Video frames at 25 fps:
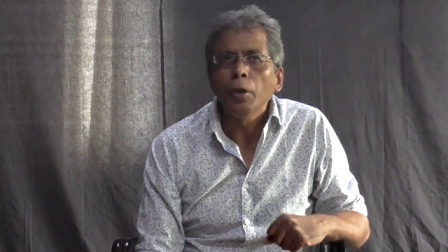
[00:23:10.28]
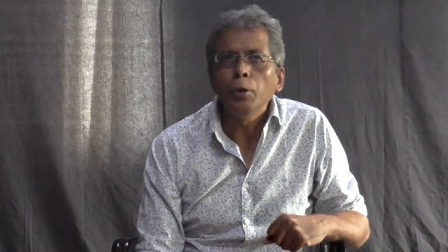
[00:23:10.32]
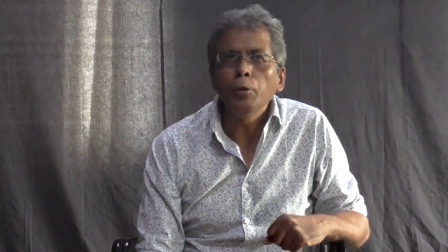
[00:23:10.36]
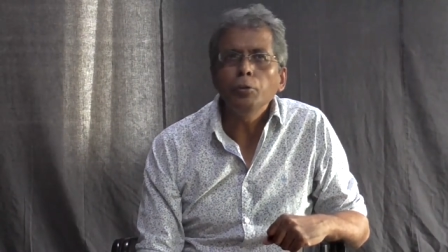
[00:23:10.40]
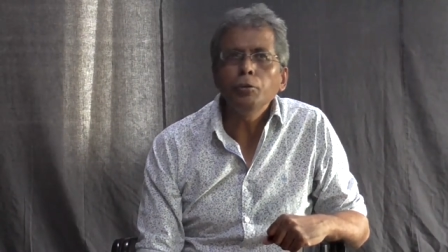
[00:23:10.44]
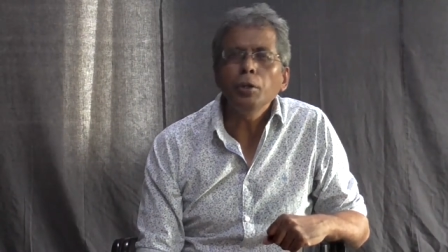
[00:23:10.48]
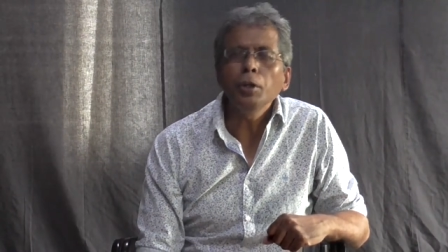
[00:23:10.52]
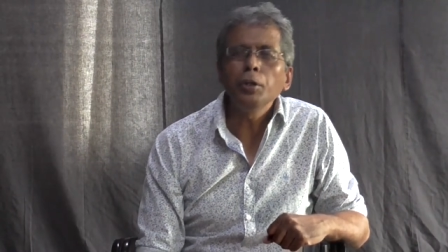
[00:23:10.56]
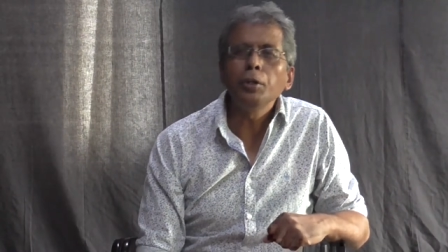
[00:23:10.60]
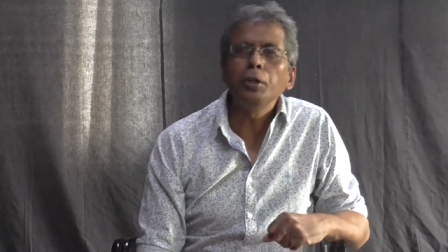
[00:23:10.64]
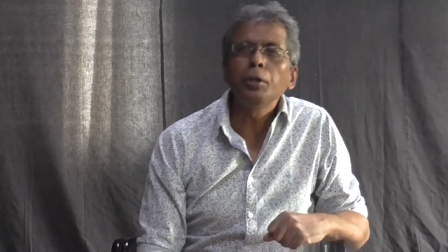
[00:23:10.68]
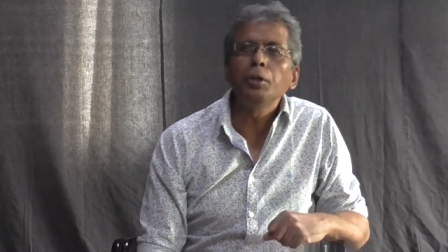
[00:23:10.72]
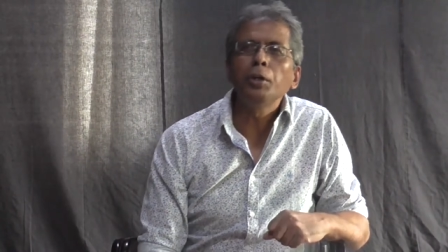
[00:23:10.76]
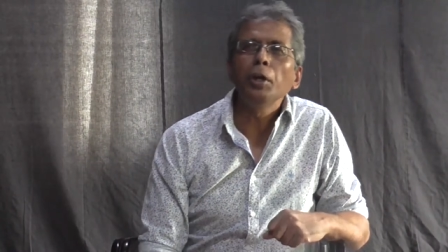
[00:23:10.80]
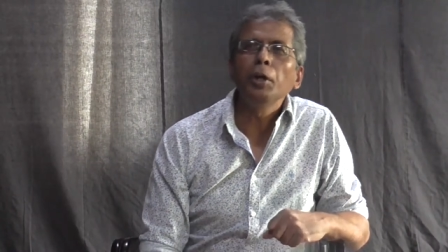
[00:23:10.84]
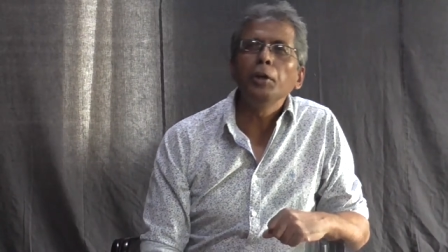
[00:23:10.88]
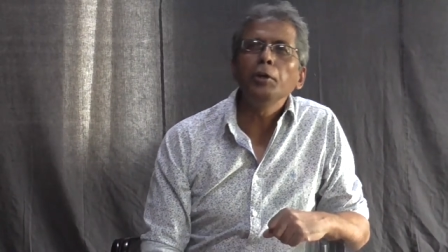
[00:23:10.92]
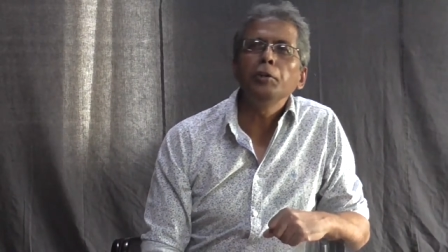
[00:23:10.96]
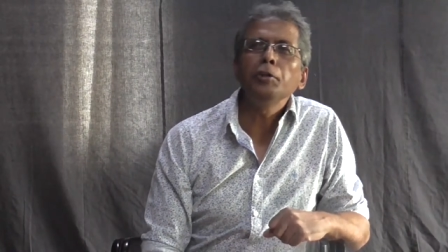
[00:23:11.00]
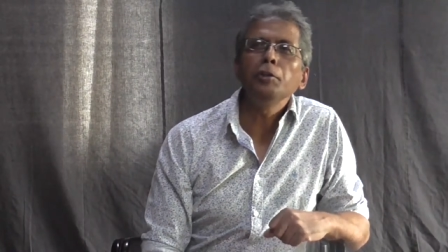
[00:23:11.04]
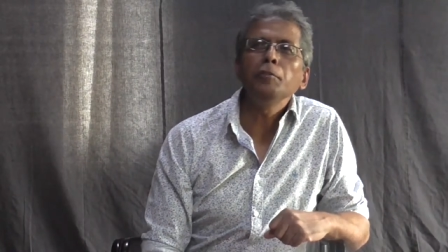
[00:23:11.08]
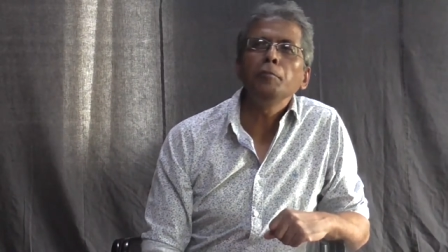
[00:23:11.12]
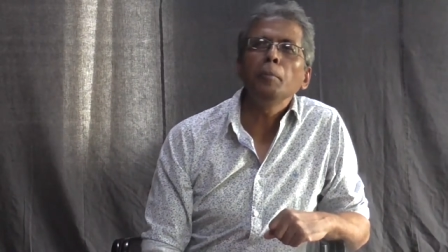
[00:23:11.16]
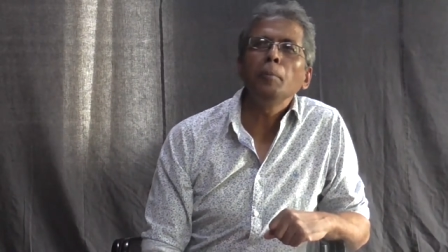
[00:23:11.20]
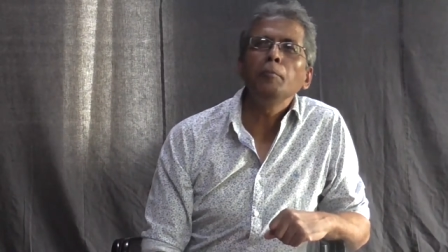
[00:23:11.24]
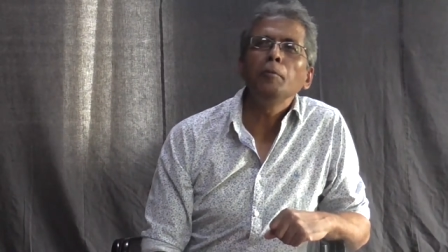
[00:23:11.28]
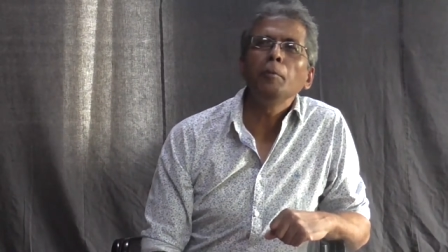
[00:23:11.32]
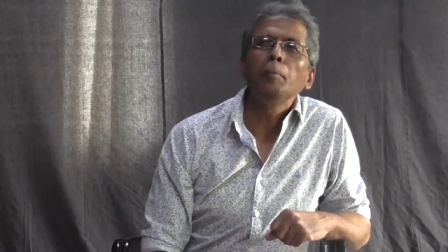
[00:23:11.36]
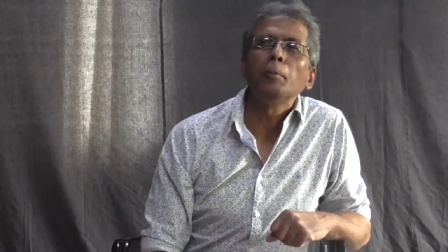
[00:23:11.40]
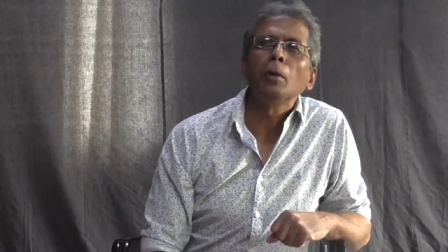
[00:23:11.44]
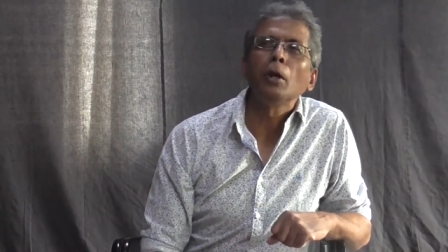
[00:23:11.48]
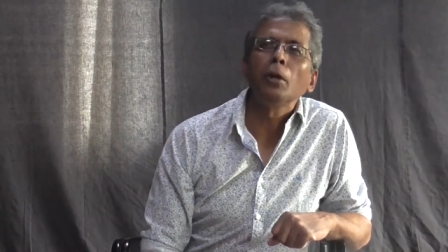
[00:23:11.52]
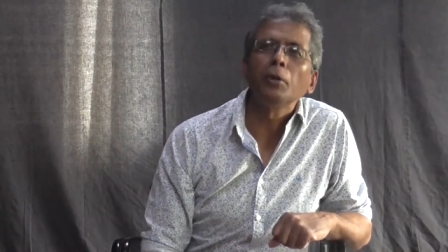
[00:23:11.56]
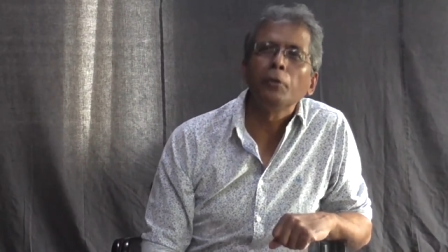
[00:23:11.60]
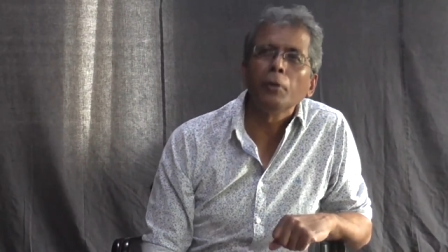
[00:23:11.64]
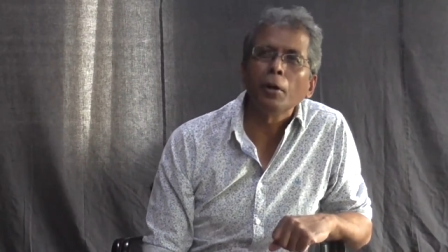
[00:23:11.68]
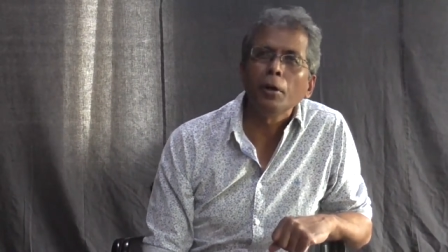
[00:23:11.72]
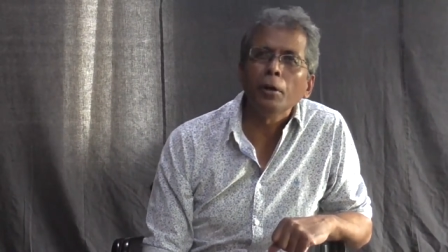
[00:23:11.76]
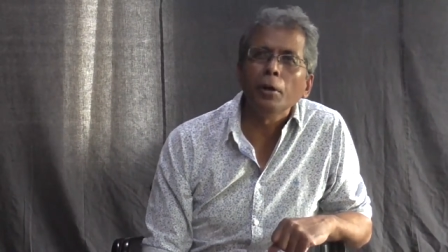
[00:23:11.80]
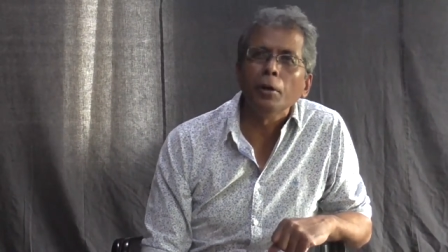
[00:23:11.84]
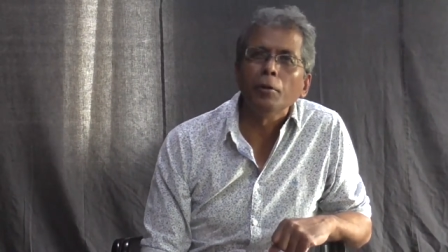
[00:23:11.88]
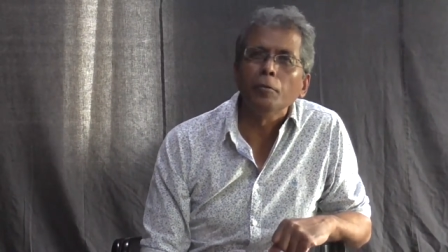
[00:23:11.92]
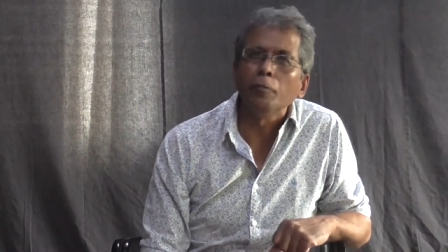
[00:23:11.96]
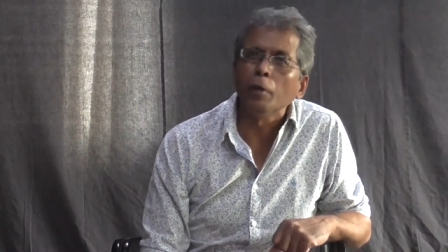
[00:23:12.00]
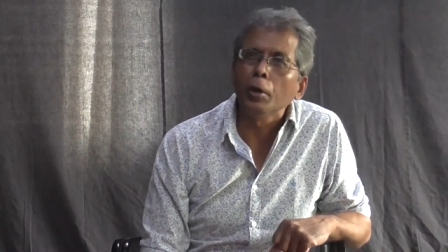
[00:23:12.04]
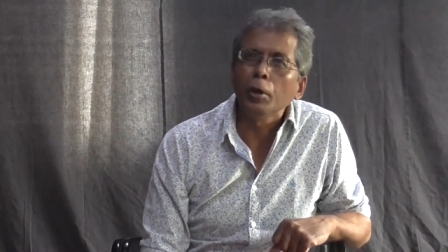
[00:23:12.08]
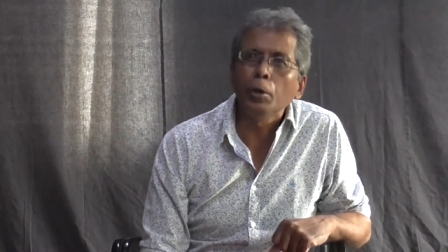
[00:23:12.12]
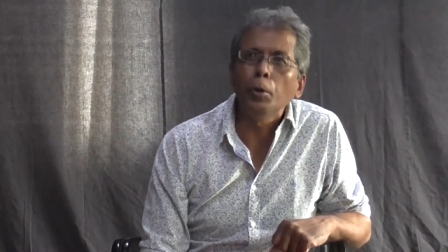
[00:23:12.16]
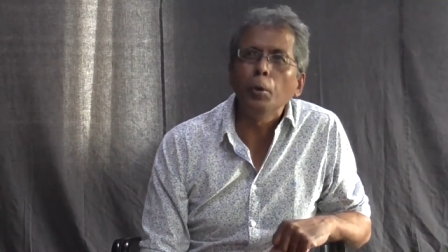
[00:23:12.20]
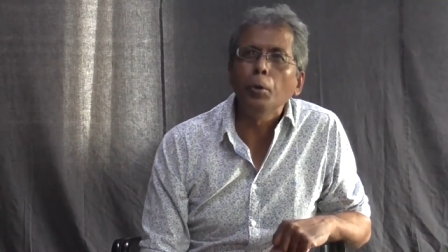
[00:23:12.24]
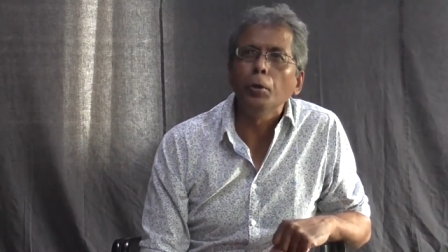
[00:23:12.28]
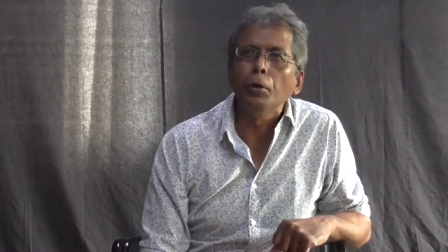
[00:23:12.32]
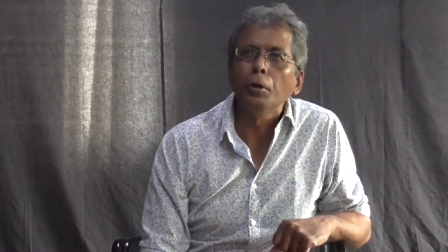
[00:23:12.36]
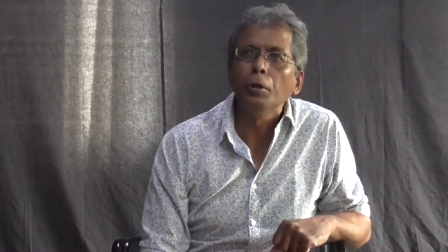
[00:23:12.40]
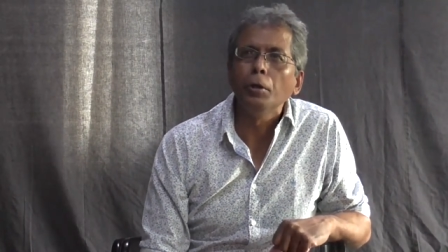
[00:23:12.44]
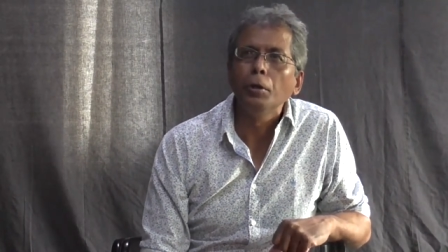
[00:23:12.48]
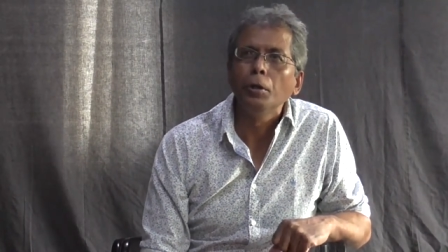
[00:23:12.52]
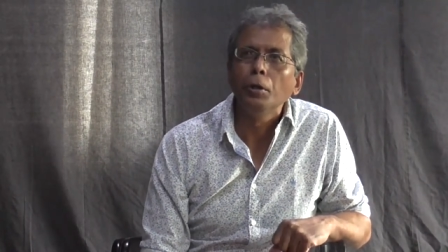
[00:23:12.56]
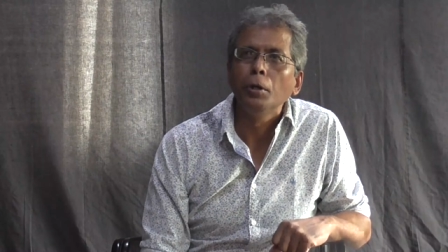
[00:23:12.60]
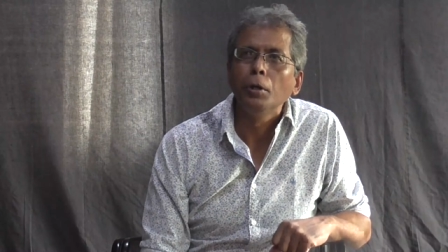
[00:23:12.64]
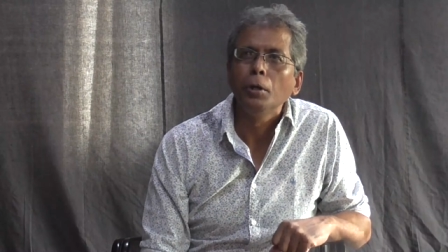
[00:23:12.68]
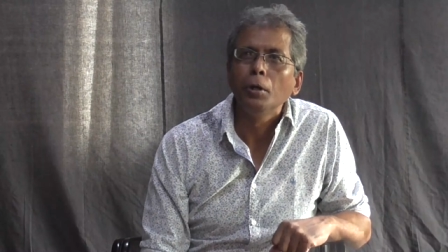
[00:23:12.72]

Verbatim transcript: You say dictatorship of the proletariat, very good.